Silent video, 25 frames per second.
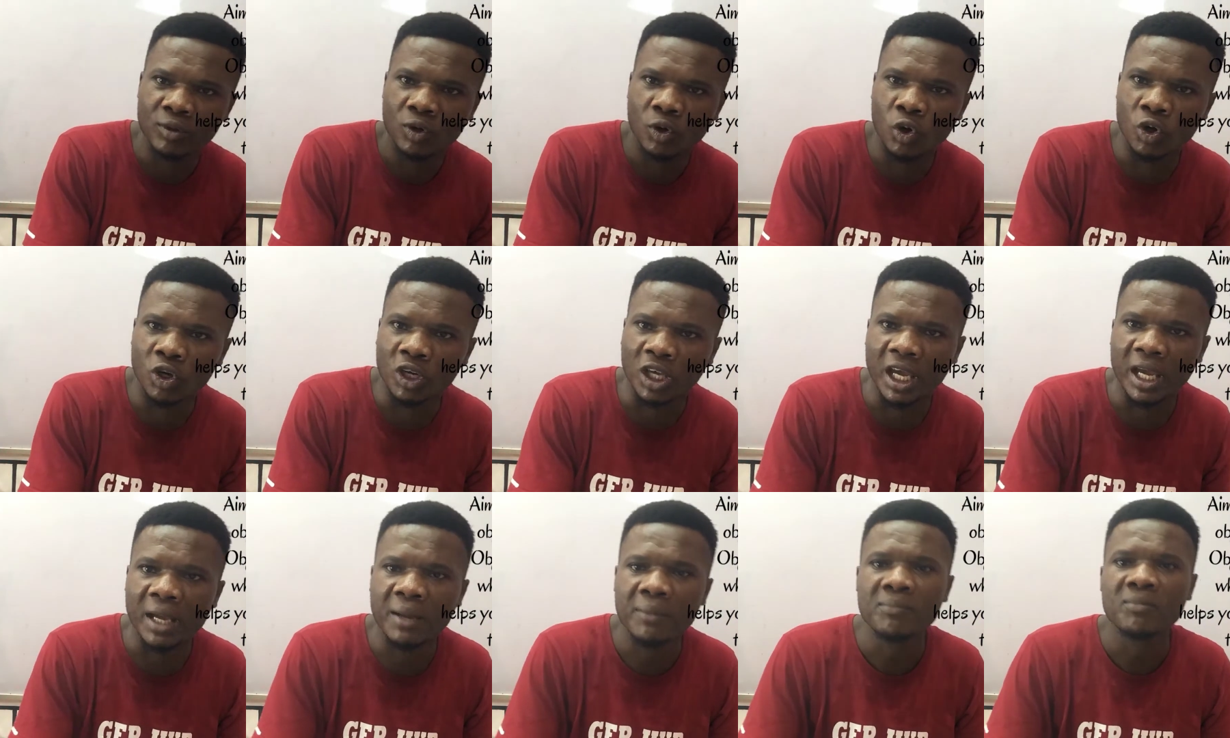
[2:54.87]

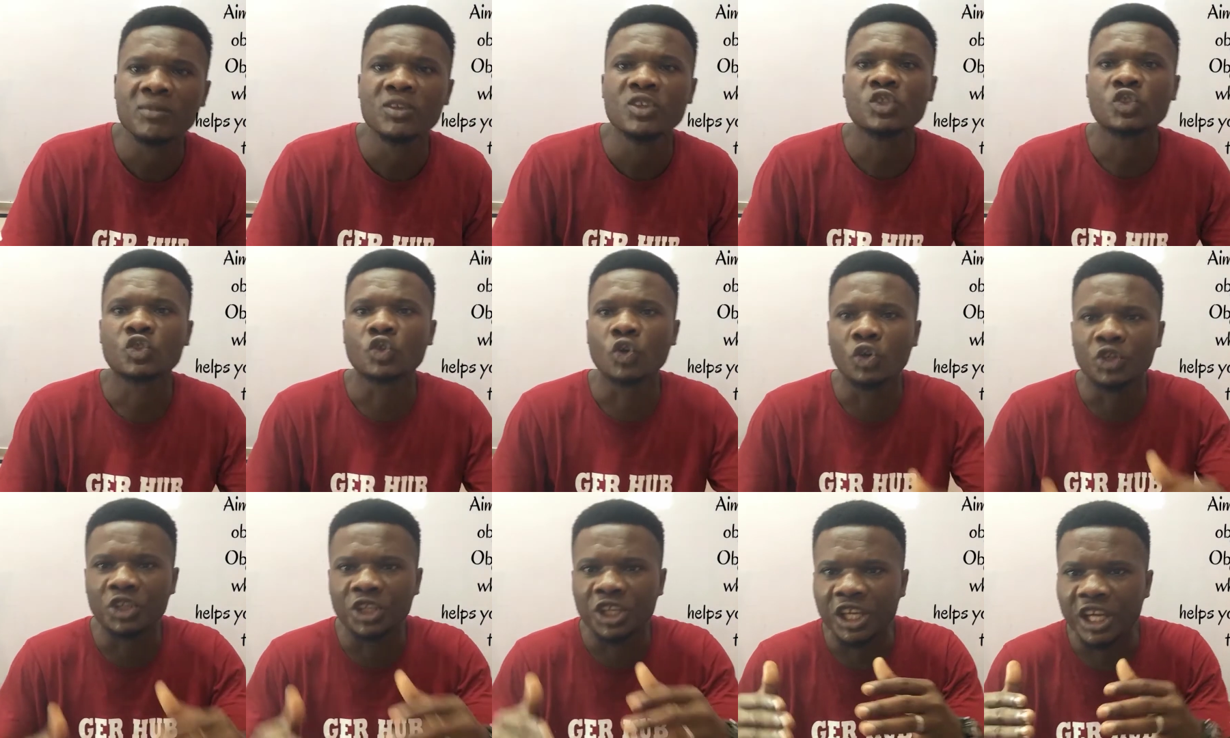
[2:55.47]
Okay,
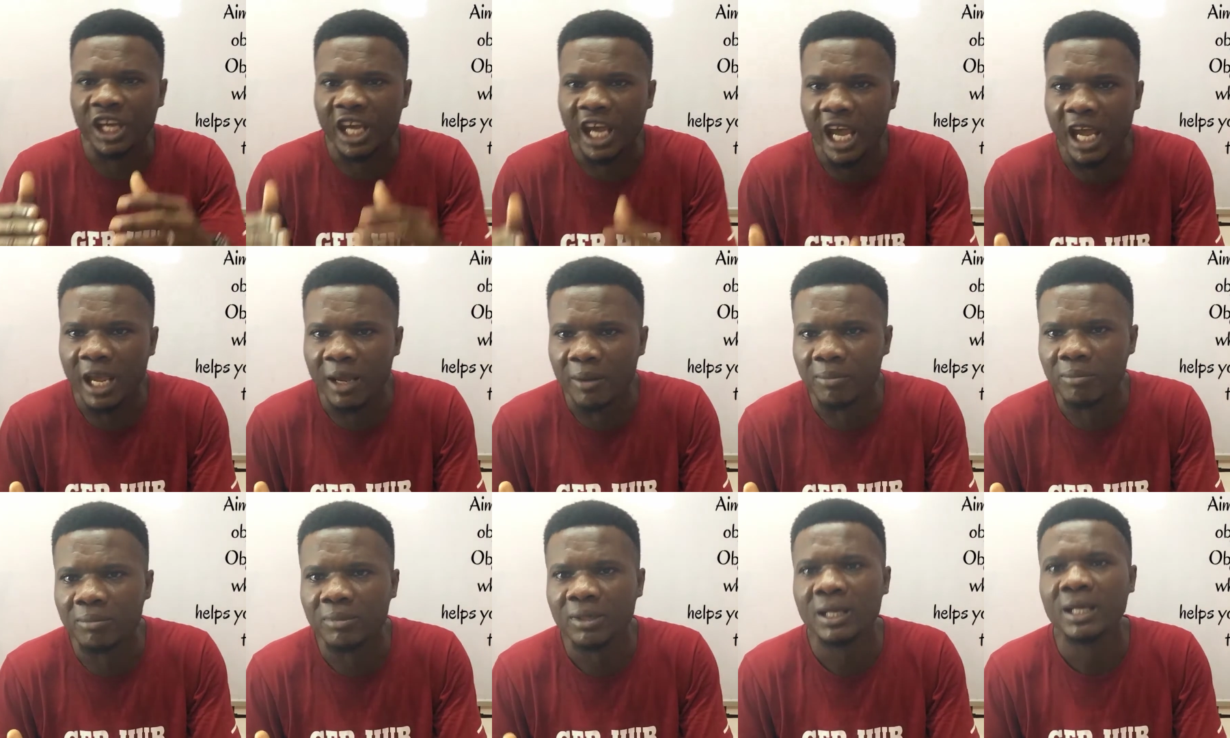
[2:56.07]
so the
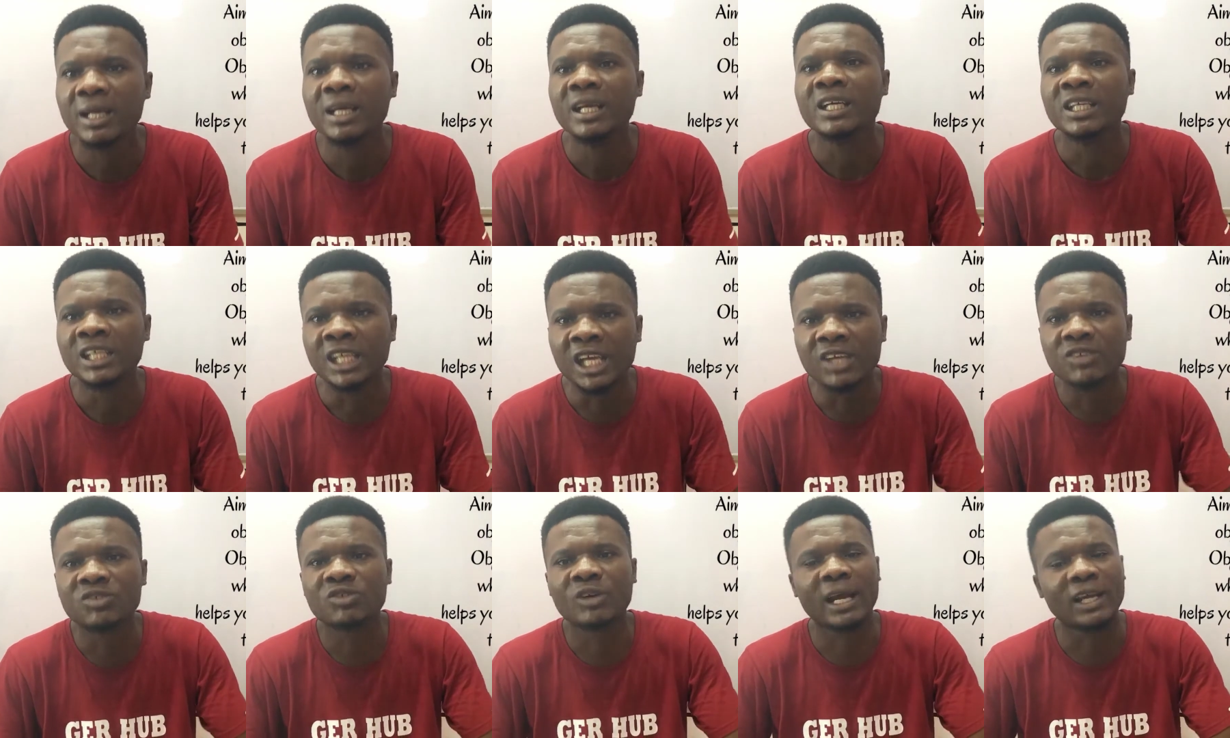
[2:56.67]
aim
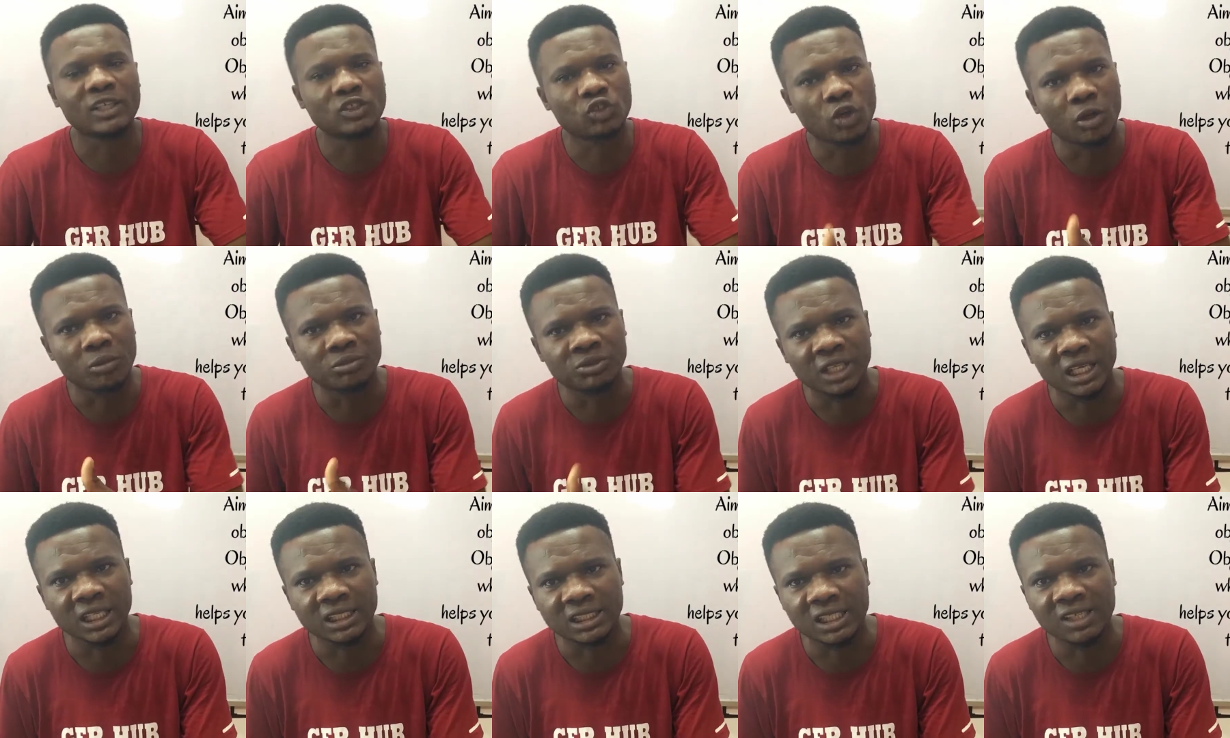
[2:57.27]
gives rise to
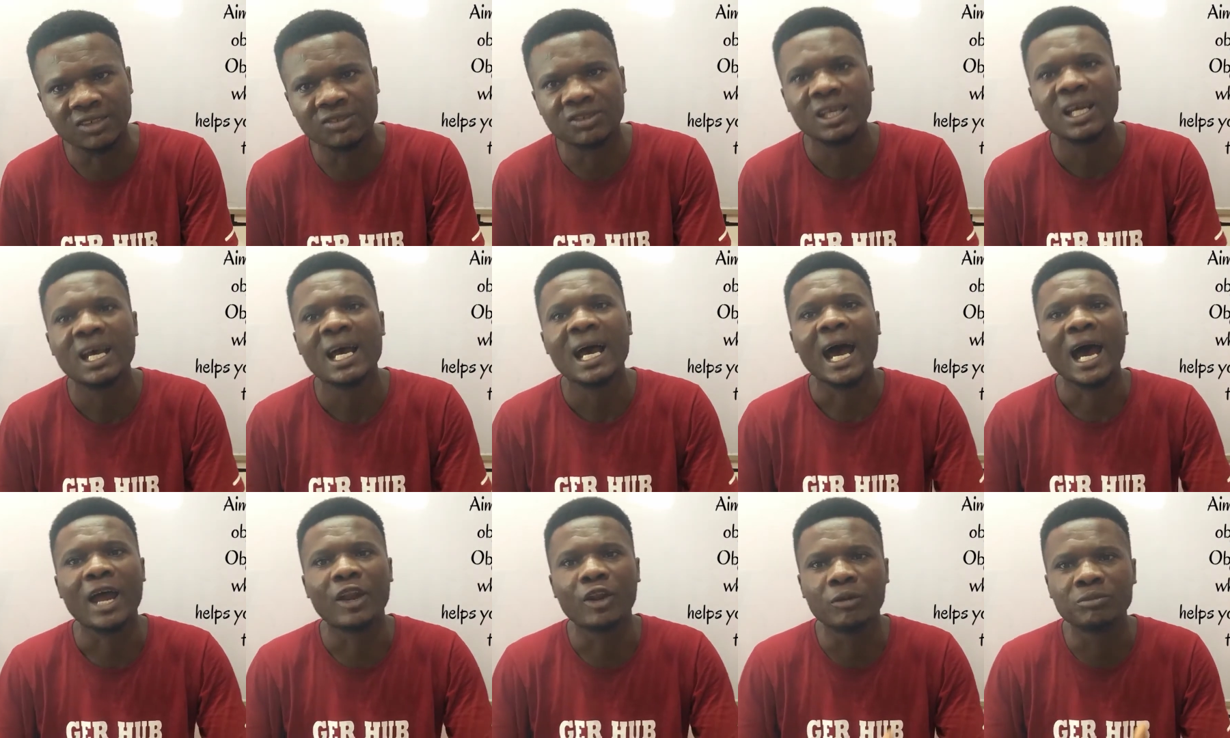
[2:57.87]
objectives,
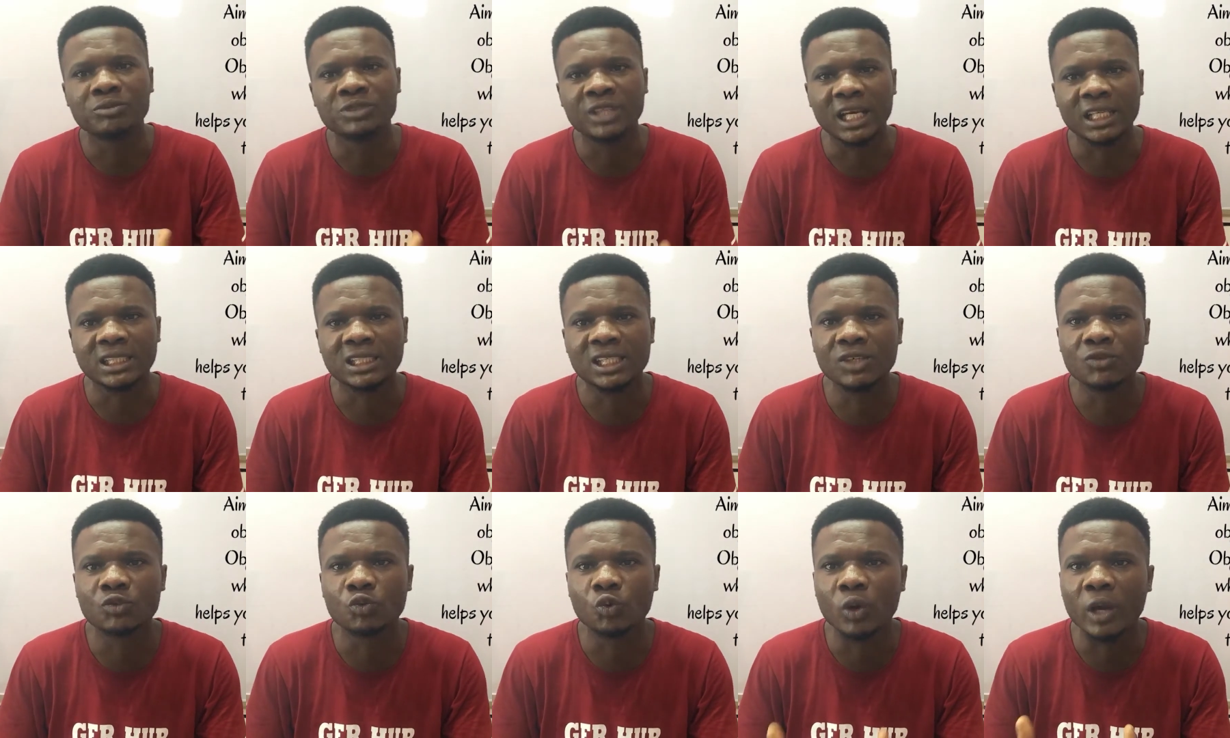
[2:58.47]
and
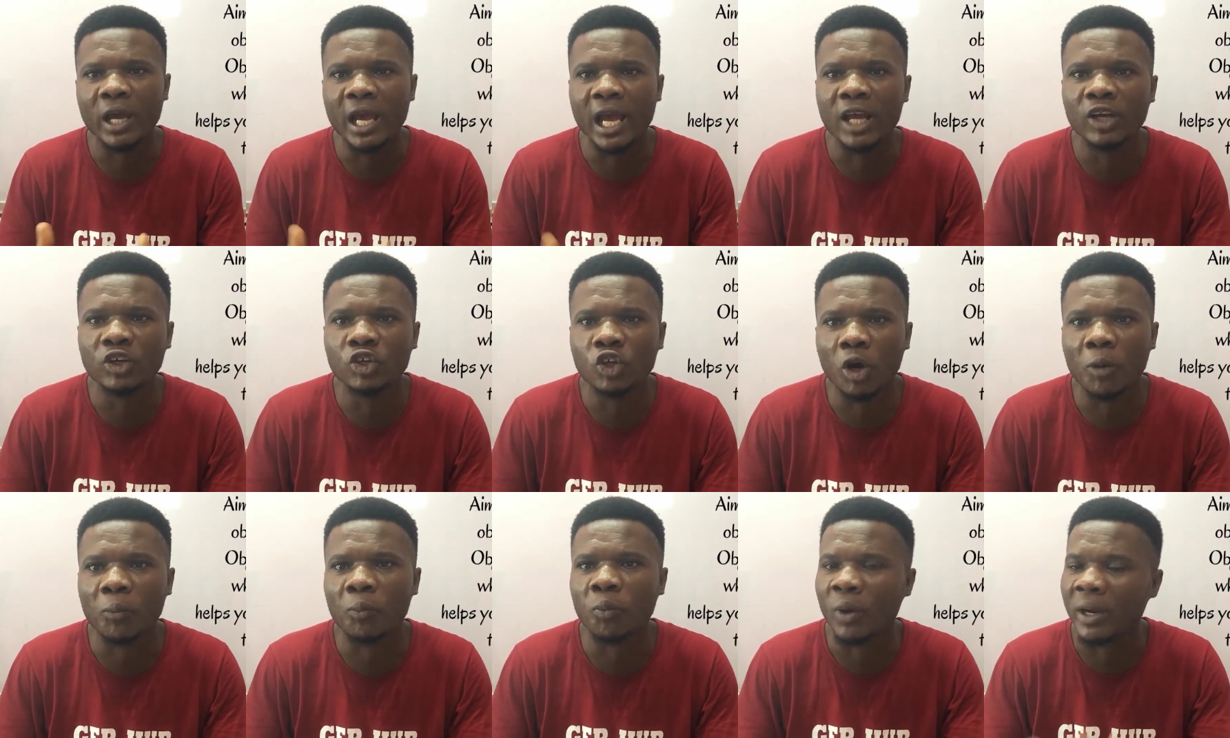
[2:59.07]
objectives will end
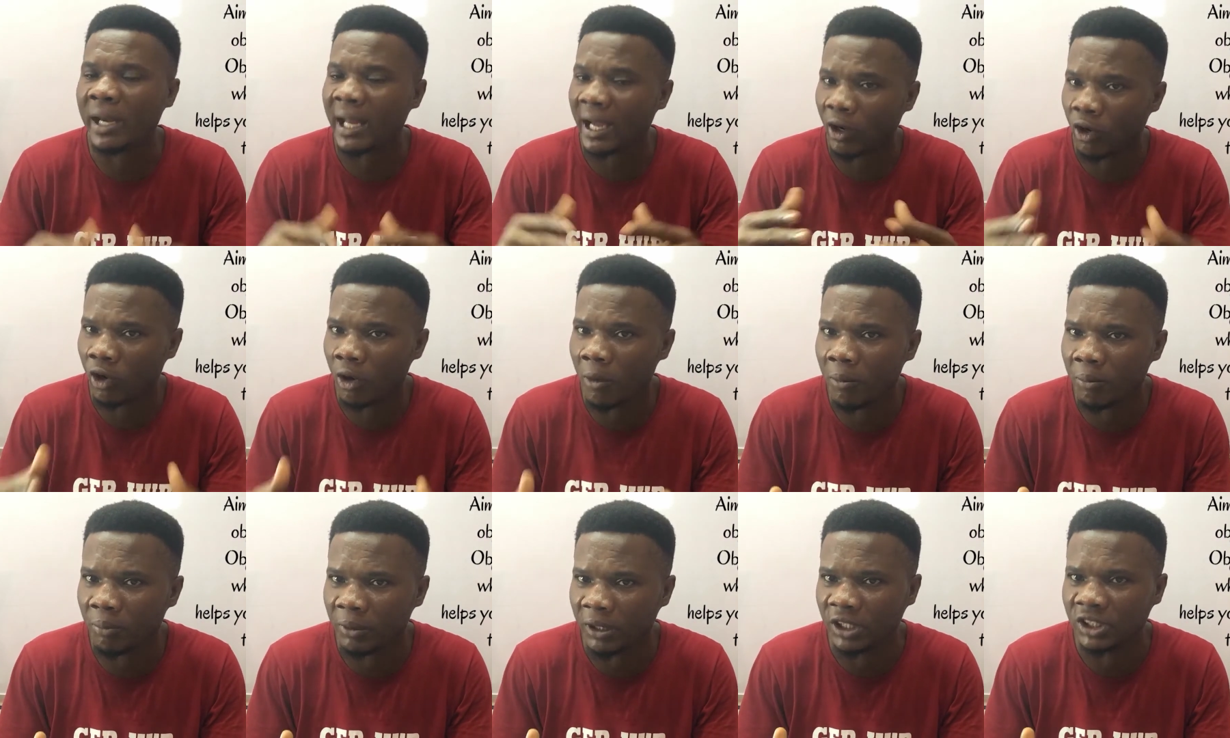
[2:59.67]
up, when
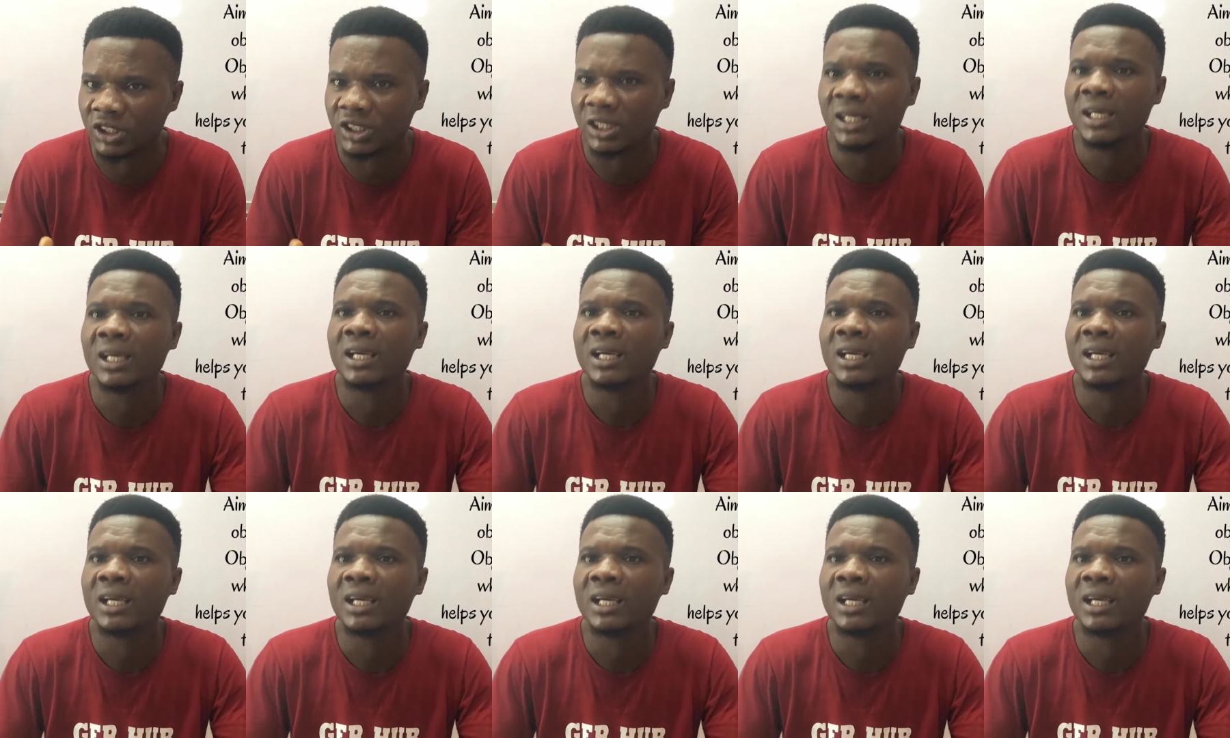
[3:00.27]
accomplished,